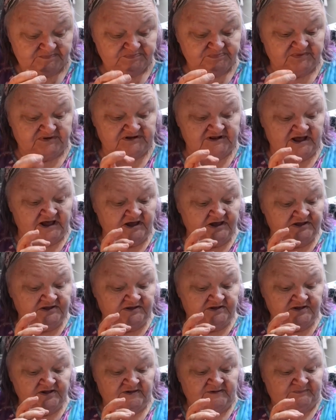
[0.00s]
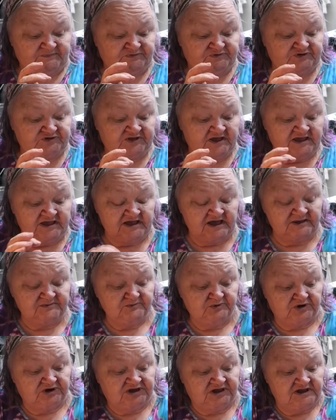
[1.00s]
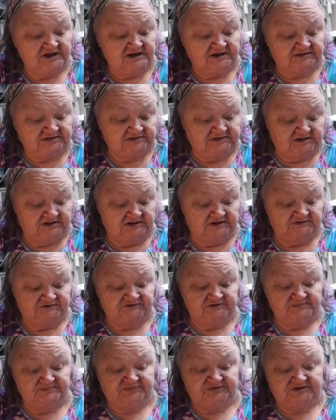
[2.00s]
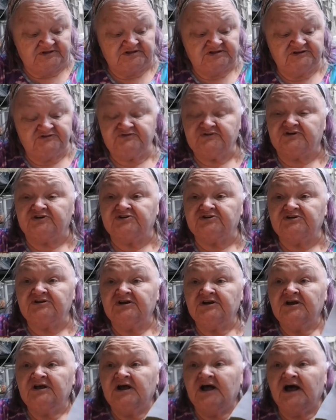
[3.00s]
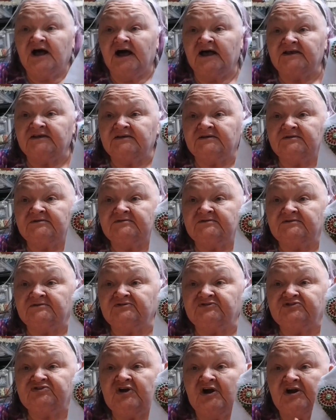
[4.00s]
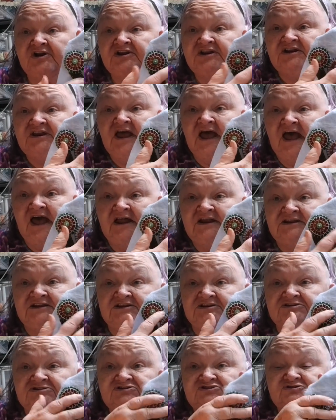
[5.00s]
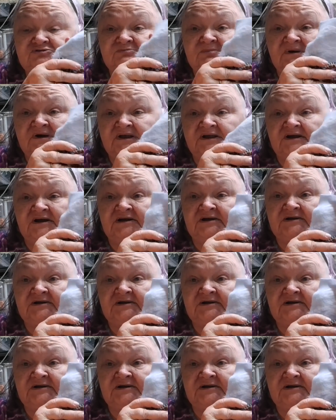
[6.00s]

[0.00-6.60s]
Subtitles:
But today I'm working on something different. I started adding to my